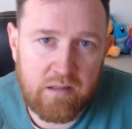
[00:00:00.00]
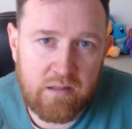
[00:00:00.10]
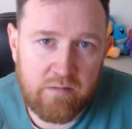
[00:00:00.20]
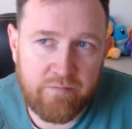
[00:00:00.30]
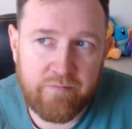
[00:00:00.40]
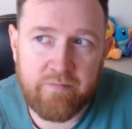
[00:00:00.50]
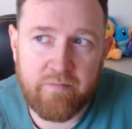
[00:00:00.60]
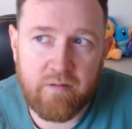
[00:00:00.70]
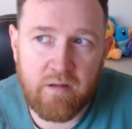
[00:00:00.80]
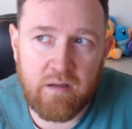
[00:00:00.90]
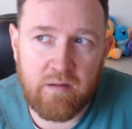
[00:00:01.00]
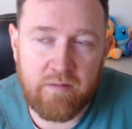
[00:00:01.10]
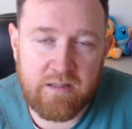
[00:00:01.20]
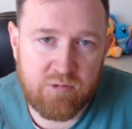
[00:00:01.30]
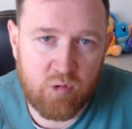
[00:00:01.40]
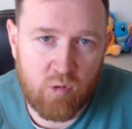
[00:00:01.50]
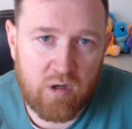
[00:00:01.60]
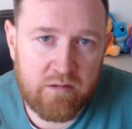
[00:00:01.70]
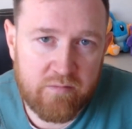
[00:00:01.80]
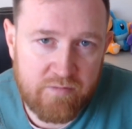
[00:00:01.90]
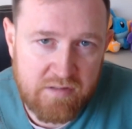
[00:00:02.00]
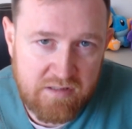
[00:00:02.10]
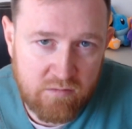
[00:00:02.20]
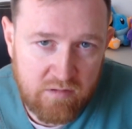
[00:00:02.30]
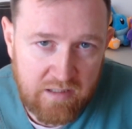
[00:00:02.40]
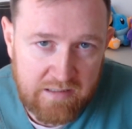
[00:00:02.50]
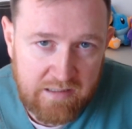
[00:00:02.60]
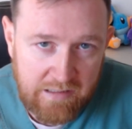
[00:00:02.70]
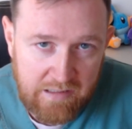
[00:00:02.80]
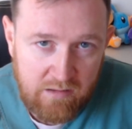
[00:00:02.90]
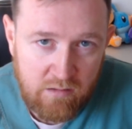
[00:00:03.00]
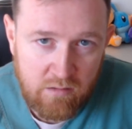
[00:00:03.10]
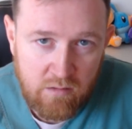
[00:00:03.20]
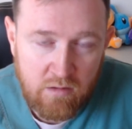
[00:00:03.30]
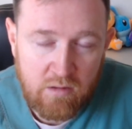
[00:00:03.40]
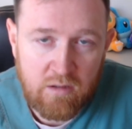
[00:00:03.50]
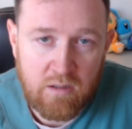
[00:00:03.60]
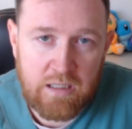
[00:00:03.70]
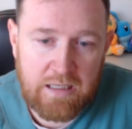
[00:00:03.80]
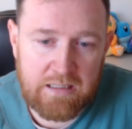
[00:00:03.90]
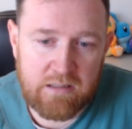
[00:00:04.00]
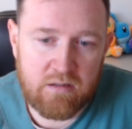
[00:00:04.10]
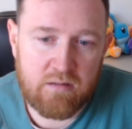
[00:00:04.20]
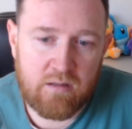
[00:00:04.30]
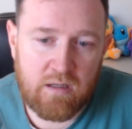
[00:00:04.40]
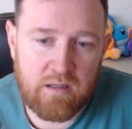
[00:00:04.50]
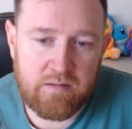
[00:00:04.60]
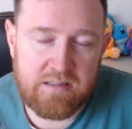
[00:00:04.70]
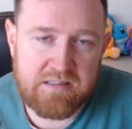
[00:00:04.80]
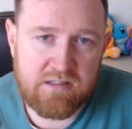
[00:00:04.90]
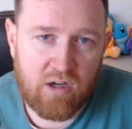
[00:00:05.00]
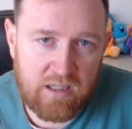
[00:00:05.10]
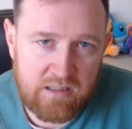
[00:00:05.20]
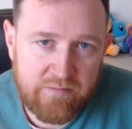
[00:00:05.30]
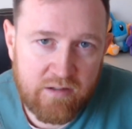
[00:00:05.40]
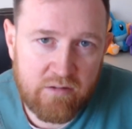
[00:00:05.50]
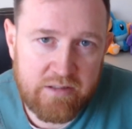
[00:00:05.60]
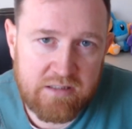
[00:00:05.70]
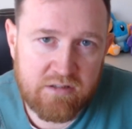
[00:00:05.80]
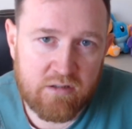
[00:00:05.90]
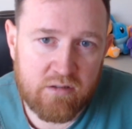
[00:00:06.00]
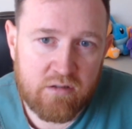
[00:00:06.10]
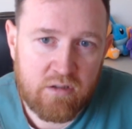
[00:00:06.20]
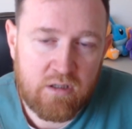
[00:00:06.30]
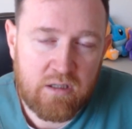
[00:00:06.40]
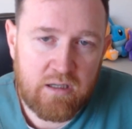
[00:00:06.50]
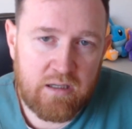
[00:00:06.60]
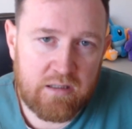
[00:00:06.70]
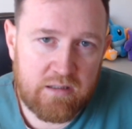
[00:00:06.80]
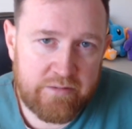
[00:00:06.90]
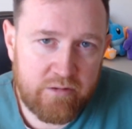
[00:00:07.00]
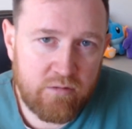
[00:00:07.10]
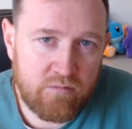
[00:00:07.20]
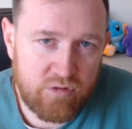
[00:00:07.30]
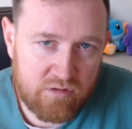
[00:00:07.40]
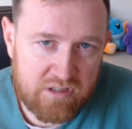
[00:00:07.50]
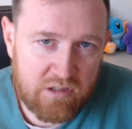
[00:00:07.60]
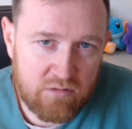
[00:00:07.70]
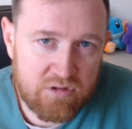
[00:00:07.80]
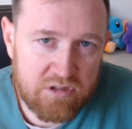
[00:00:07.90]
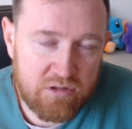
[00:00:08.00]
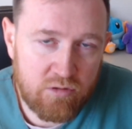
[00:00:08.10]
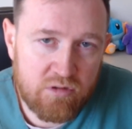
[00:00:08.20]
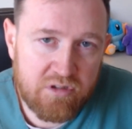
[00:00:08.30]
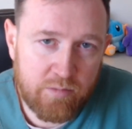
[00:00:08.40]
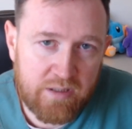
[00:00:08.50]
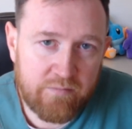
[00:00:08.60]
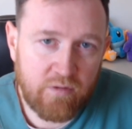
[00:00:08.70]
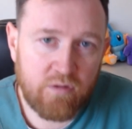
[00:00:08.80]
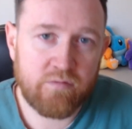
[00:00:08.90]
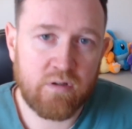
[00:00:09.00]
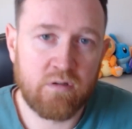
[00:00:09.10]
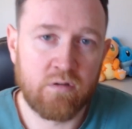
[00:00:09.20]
if that's required to facilitate care. And this is high lethality, so a clinical toxicologist should also be involved.